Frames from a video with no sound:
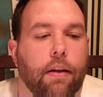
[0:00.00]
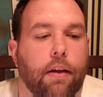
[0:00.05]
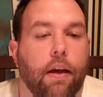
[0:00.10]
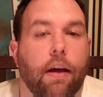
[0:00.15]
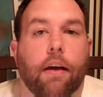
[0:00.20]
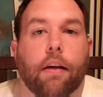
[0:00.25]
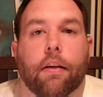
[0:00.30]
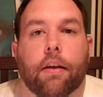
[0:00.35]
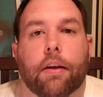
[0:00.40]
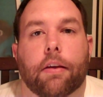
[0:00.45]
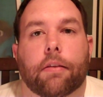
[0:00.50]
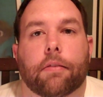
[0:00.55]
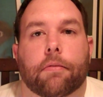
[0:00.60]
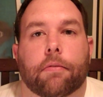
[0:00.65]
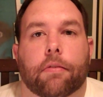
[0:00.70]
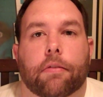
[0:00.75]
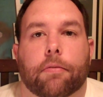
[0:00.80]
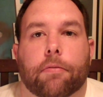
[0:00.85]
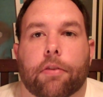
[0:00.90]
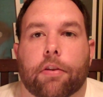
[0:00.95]
Yeah, he
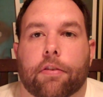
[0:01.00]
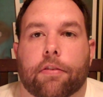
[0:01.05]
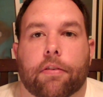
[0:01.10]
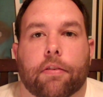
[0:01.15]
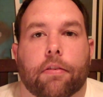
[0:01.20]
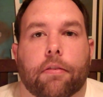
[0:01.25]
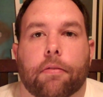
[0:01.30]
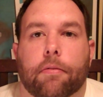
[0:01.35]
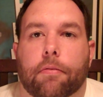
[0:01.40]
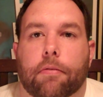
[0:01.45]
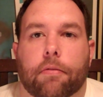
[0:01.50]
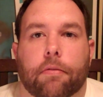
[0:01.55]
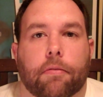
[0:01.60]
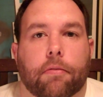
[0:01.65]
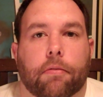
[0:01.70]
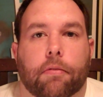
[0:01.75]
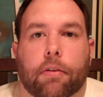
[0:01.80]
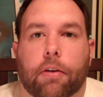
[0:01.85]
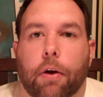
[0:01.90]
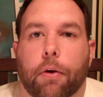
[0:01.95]
just
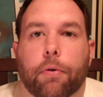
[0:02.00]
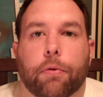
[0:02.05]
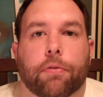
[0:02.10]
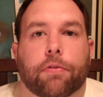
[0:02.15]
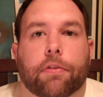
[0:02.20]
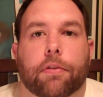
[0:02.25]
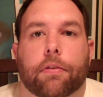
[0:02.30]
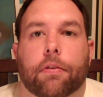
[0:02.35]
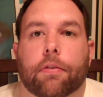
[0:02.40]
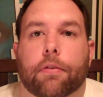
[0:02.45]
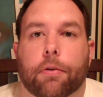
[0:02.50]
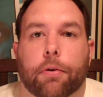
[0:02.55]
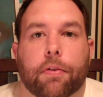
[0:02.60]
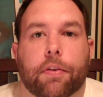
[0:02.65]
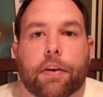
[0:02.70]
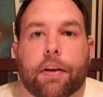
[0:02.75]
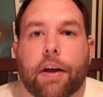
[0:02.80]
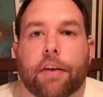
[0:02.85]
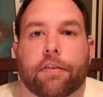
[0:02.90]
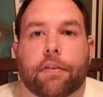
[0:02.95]
goes through
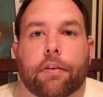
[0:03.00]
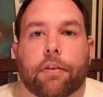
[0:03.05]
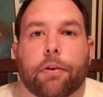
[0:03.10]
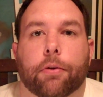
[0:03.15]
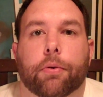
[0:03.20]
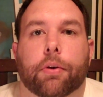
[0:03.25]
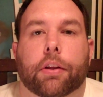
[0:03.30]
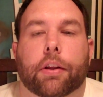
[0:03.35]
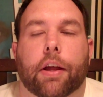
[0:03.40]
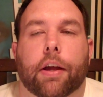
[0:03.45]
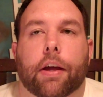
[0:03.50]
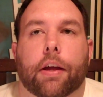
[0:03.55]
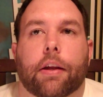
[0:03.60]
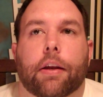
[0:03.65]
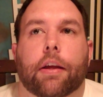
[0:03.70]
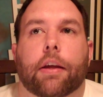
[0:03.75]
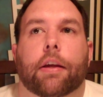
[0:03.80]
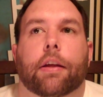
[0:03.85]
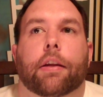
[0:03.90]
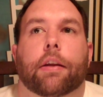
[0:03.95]
the desert doing that.
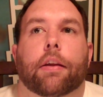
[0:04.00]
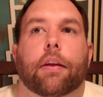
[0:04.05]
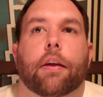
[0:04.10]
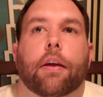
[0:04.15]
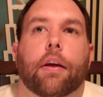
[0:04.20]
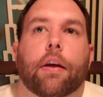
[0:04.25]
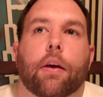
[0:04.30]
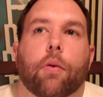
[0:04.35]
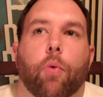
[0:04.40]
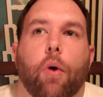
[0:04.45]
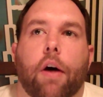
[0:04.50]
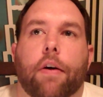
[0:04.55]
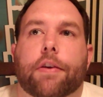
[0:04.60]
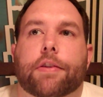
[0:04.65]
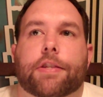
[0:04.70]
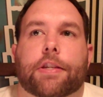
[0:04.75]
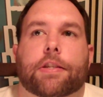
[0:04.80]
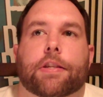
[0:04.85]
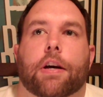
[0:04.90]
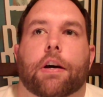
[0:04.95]
And while
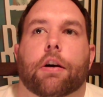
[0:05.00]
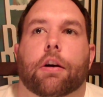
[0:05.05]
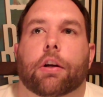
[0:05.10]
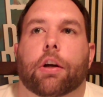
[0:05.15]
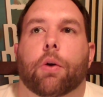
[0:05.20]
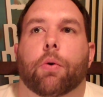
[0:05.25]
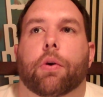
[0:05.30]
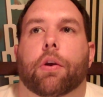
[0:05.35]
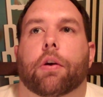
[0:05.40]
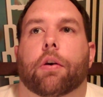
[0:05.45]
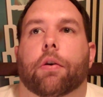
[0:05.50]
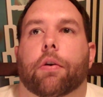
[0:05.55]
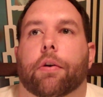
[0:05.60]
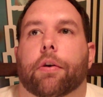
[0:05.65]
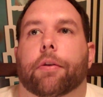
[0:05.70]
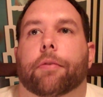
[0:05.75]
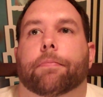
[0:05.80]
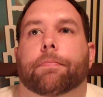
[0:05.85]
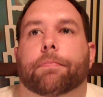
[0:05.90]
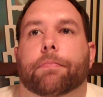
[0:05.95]
this is all going
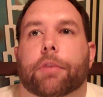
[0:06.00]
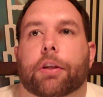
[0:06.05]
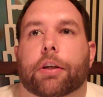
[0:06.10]
on,